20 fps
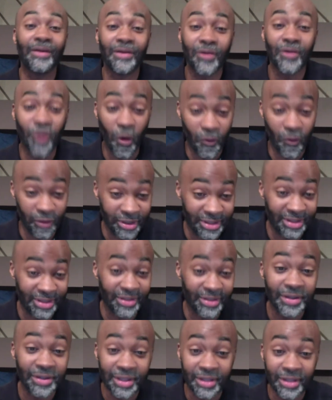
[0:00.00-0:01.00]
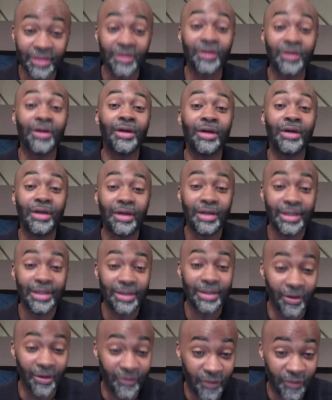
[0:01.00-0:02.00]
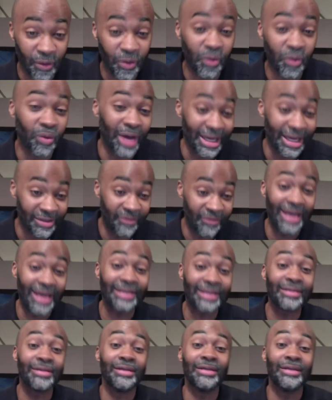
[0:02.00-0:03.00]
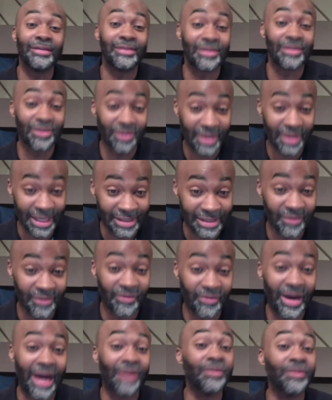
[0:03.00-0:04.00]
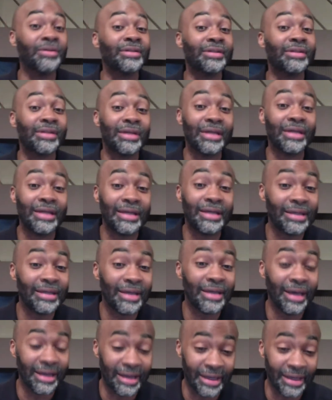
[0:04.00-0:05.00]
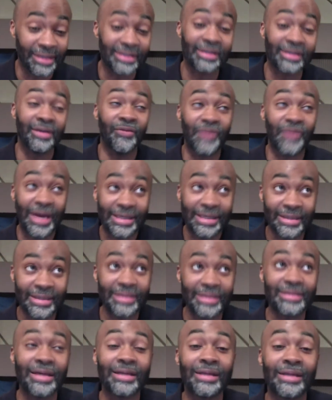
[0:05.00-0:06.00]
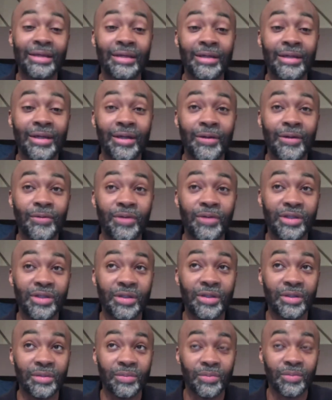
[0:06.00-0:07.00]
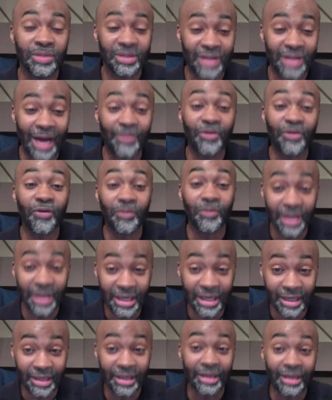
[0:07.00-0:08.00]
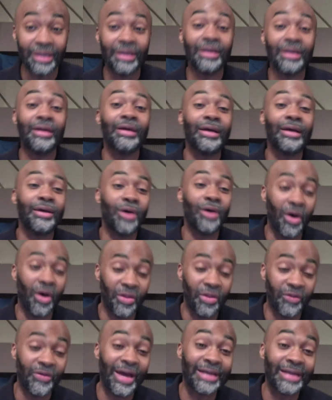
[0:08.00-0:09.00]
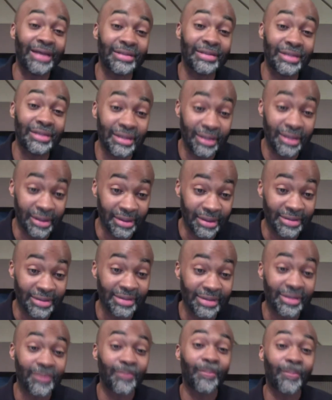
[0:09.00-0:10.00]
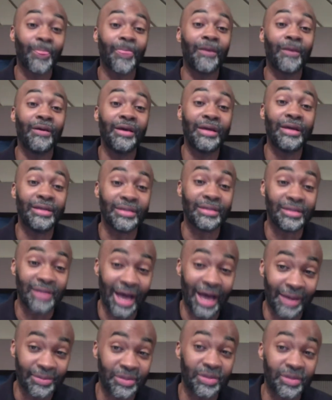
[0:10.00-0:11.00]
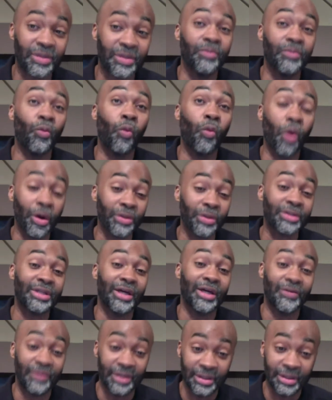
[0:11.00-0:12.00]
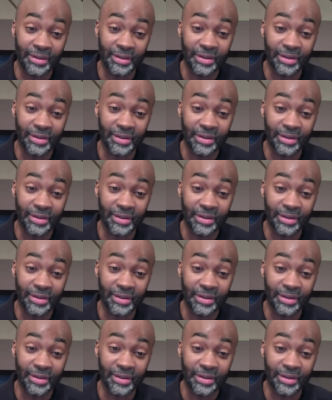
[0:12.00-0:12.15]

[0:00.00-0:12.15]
COVID is still here. There are folk who got the vaccine, still catching the virus. Again, the vaccine doesn't stop you from getting it. All the vaccine does, it stops the worst of it.